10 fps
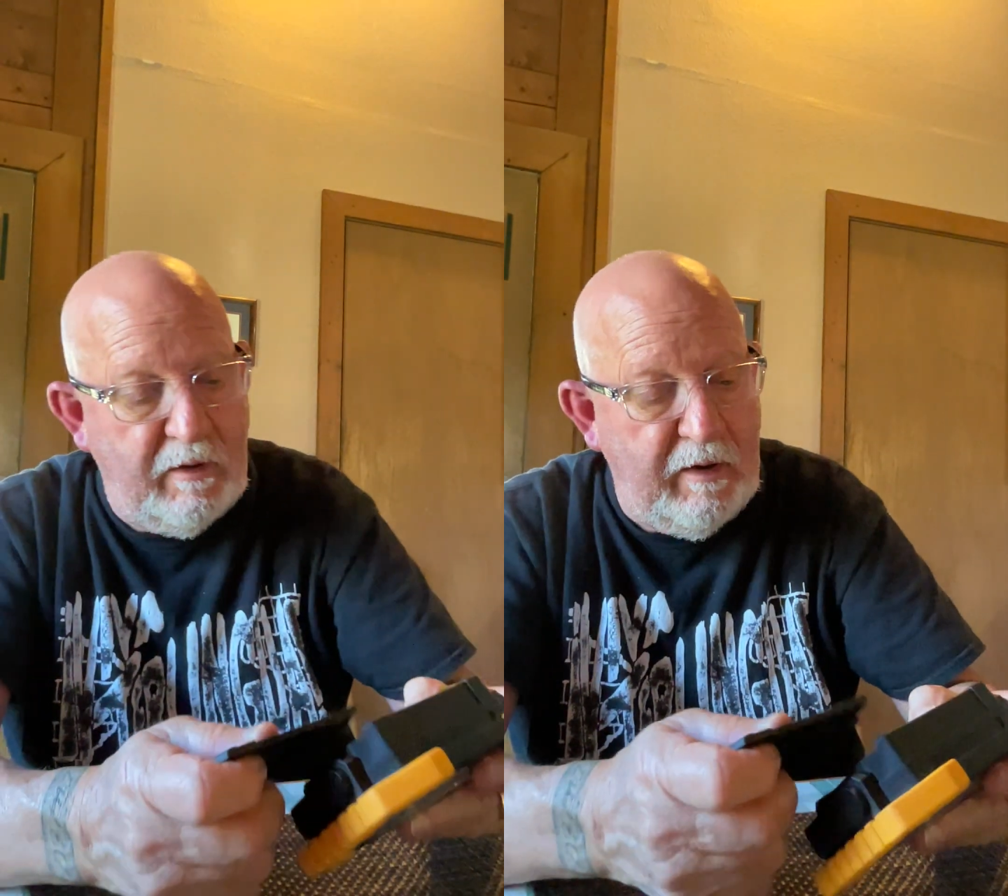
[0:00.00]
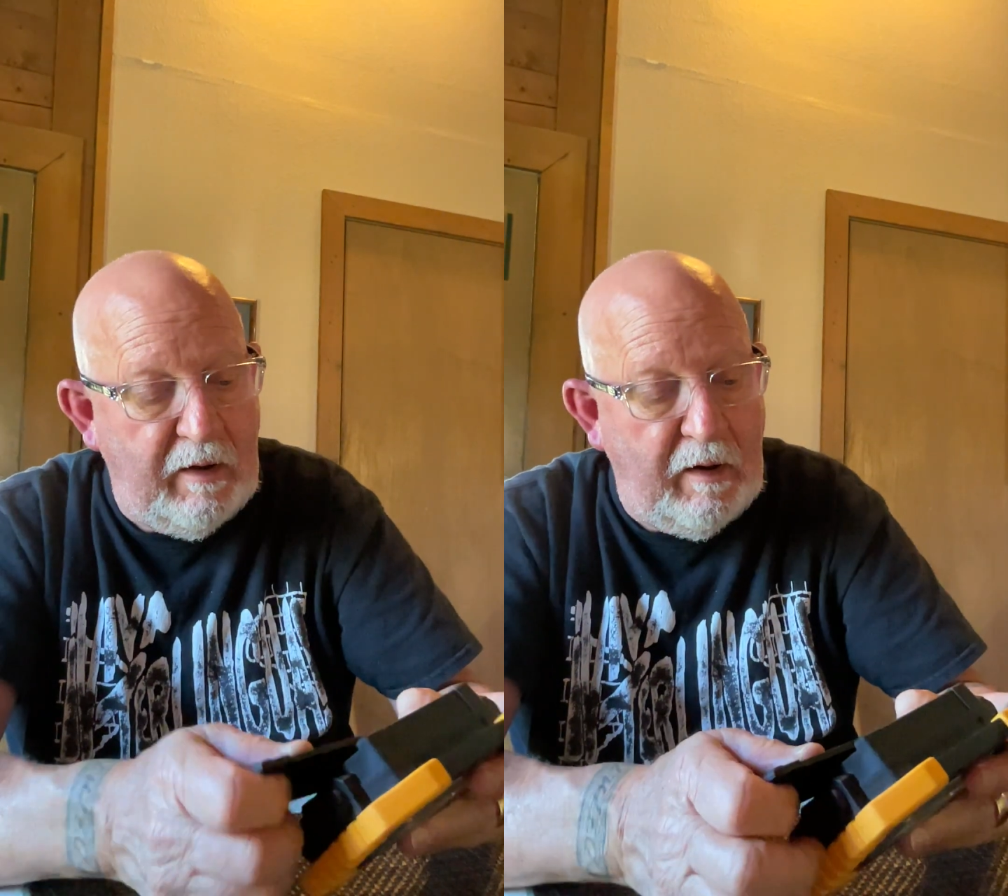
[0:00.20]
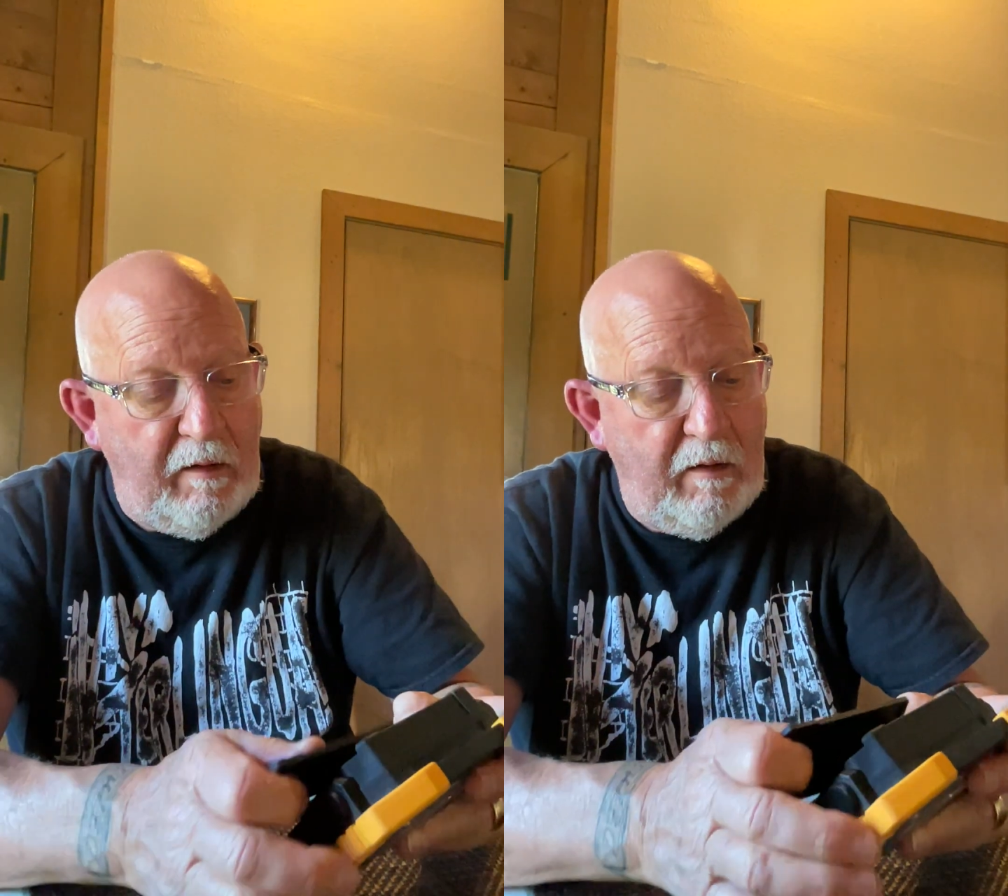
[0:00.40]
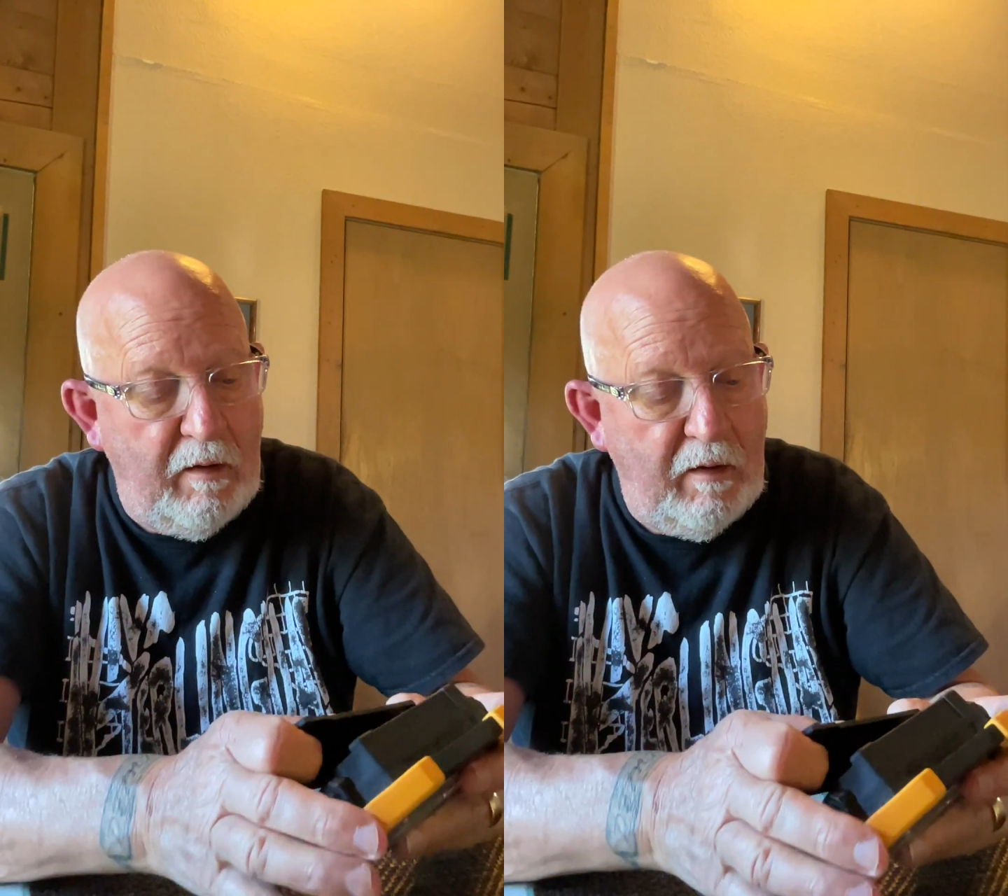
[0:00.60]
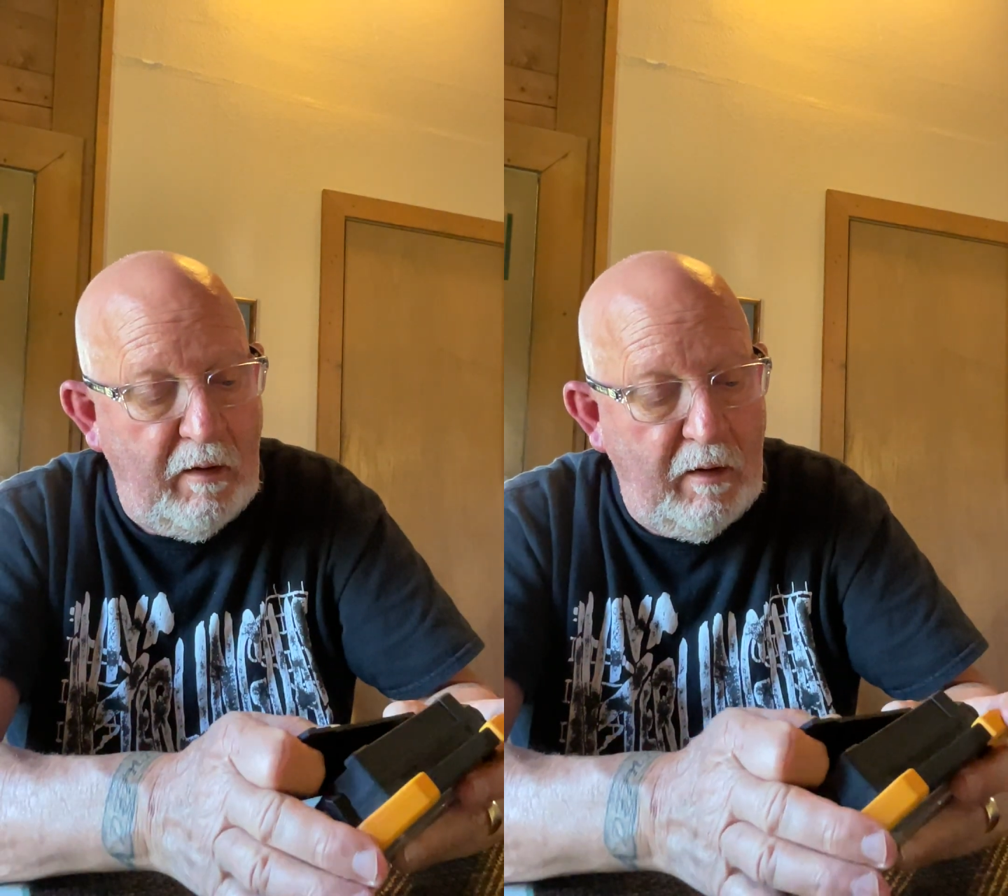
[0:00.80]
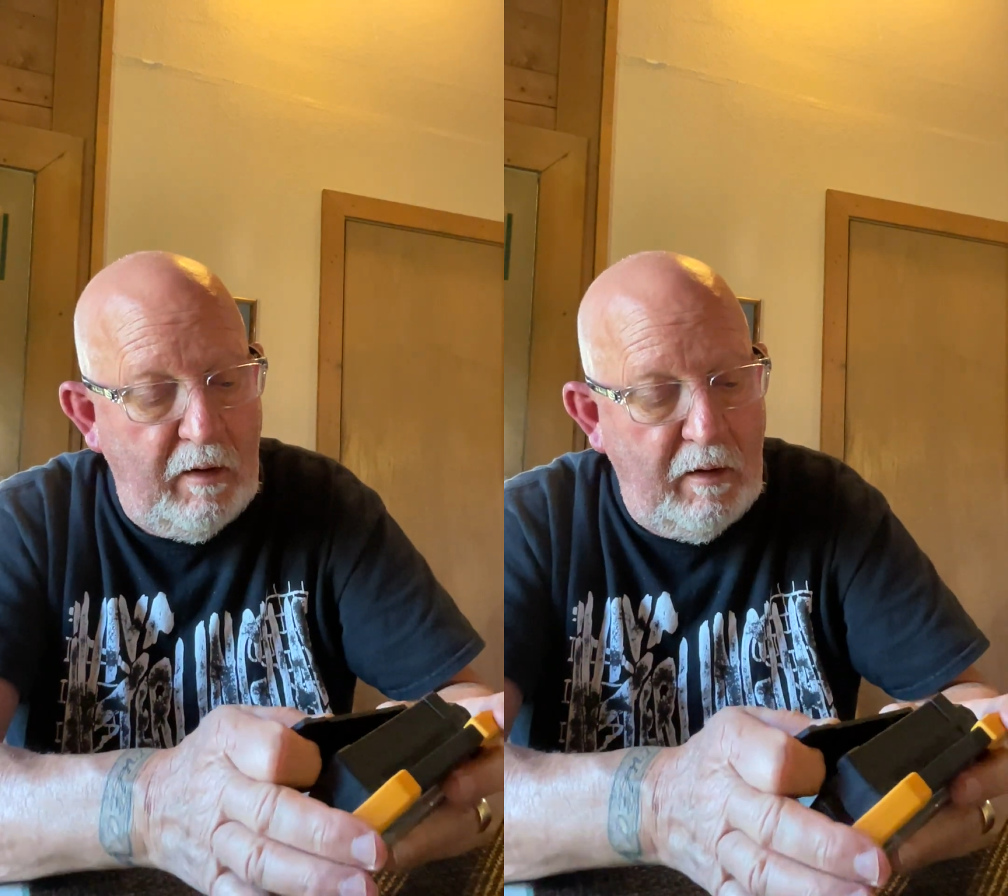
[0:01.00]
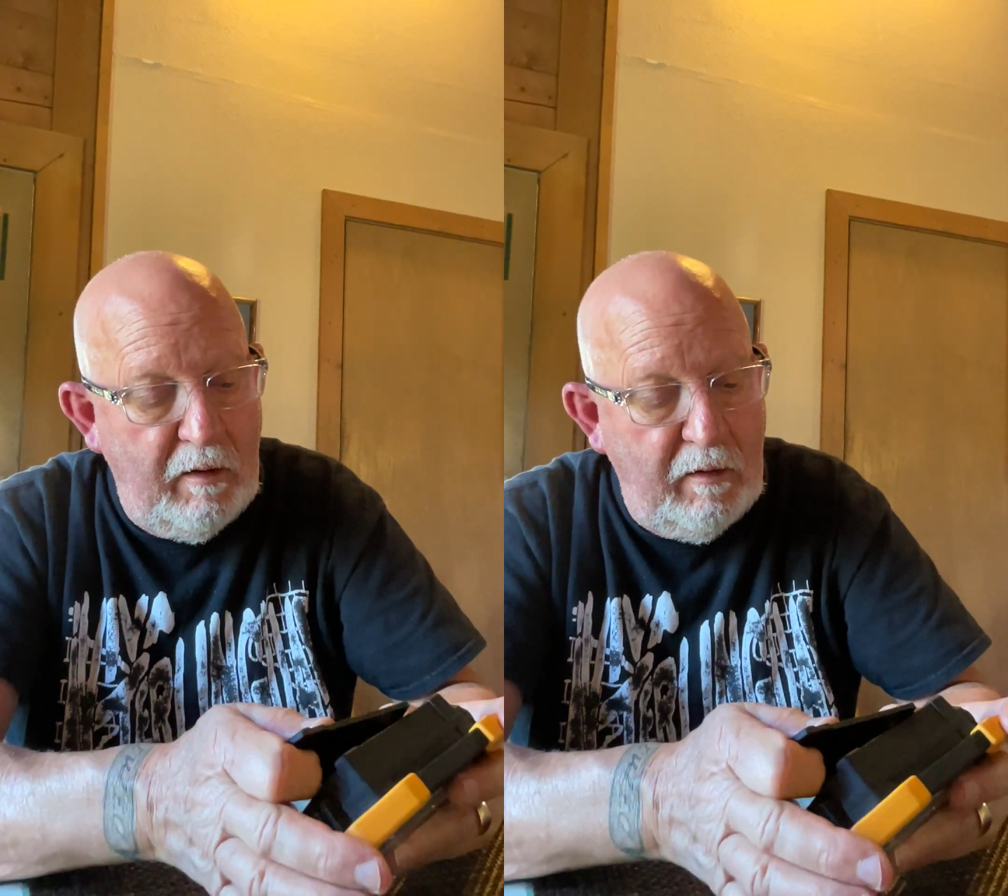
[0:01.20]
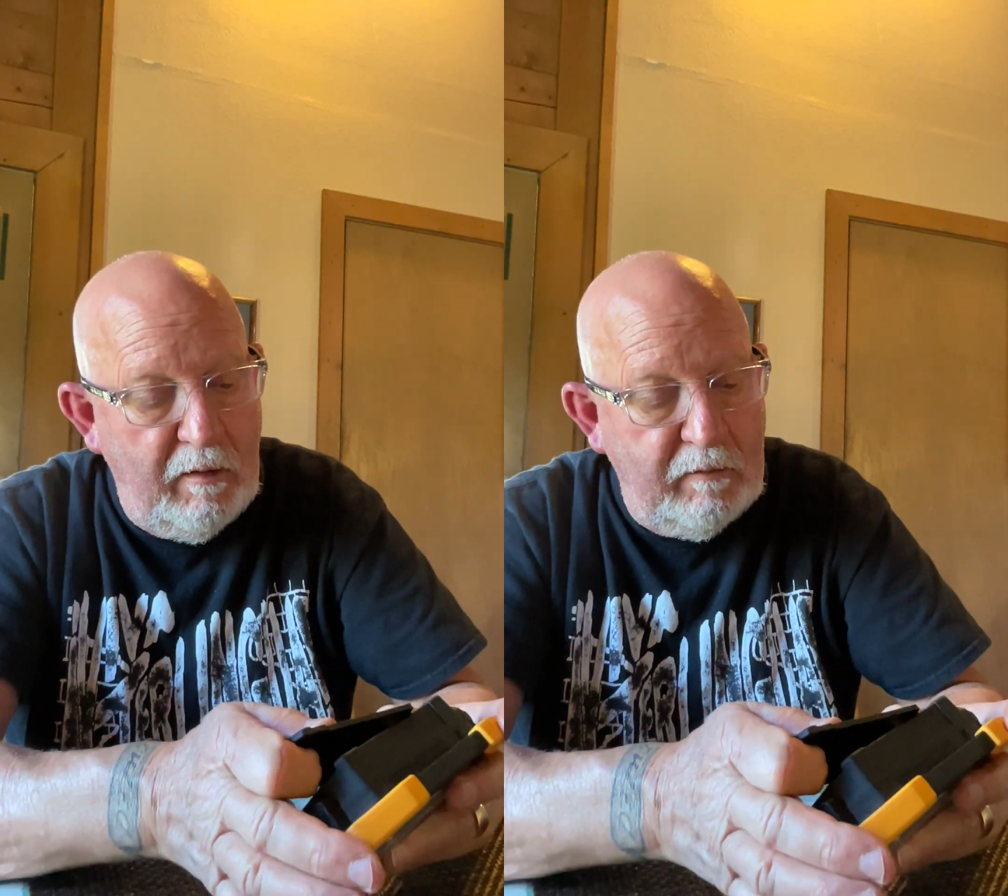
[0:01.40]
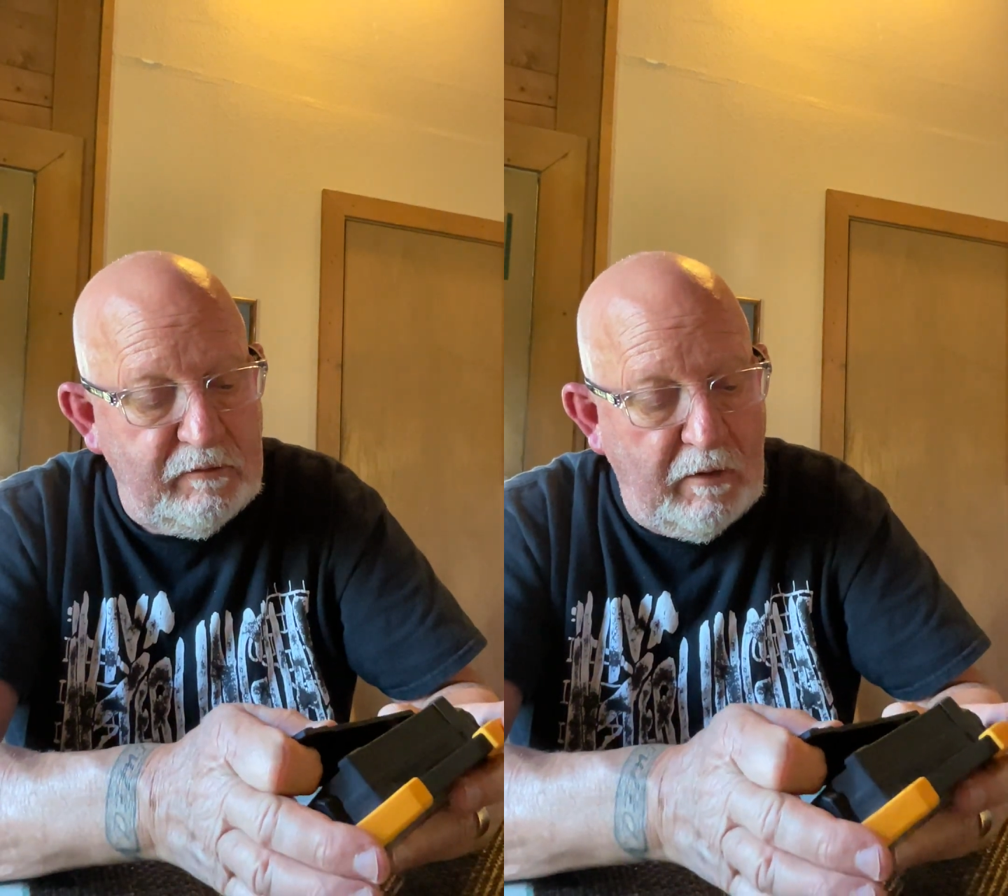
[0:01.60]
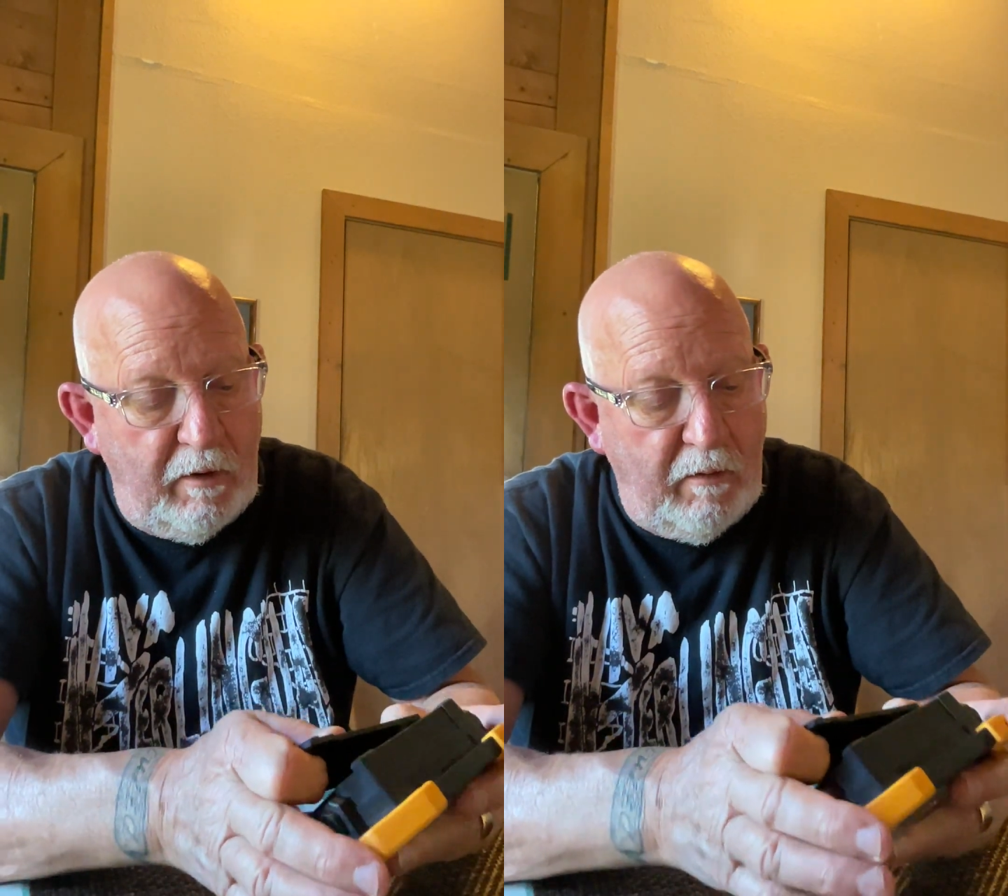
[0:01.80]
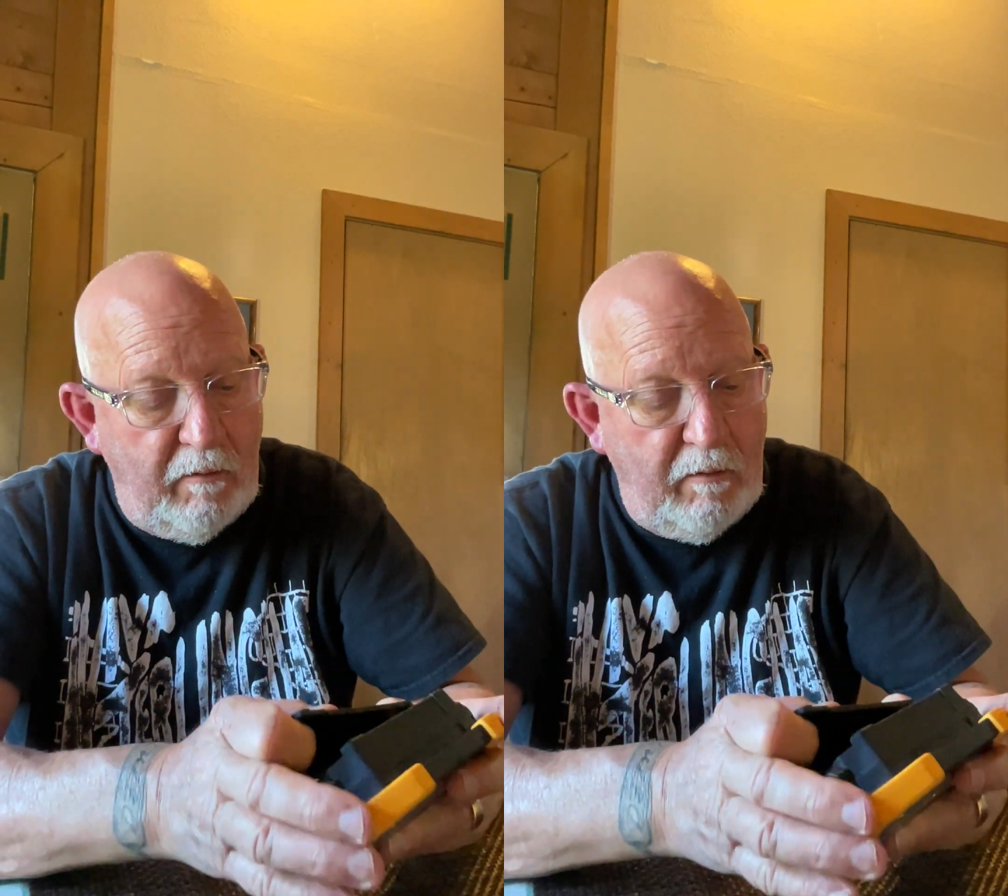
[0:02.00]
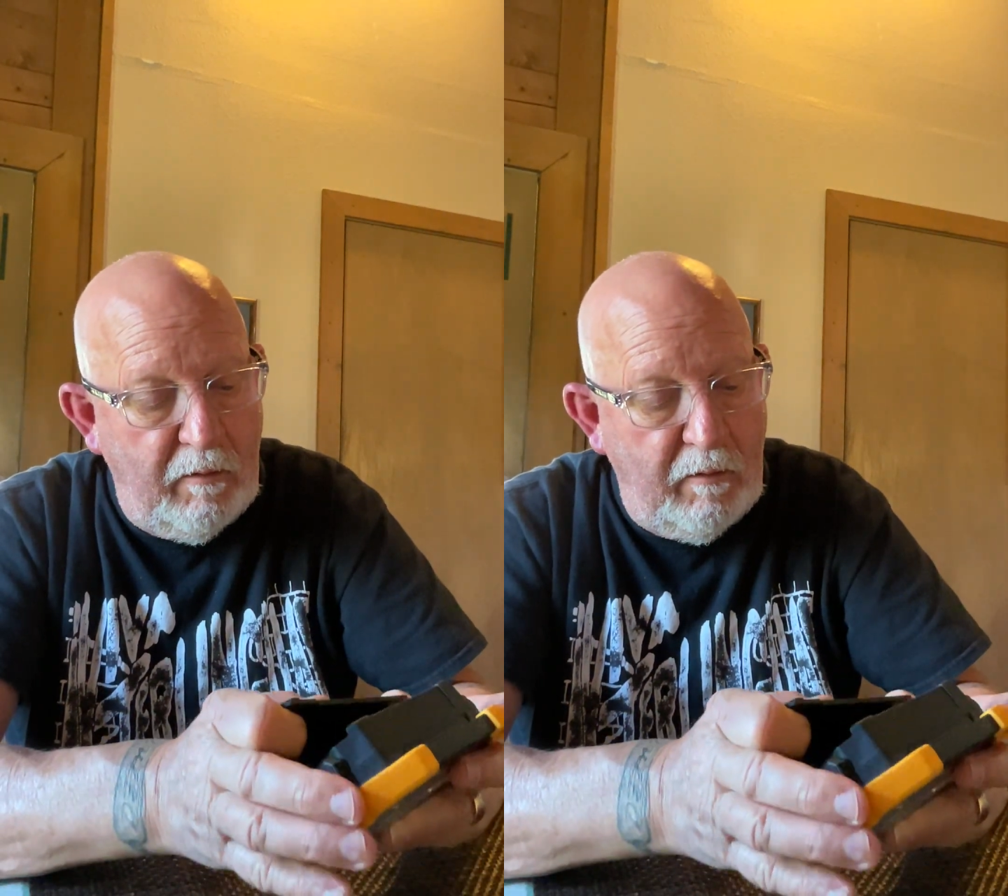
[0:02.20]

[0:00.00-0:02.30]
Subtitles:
in it. So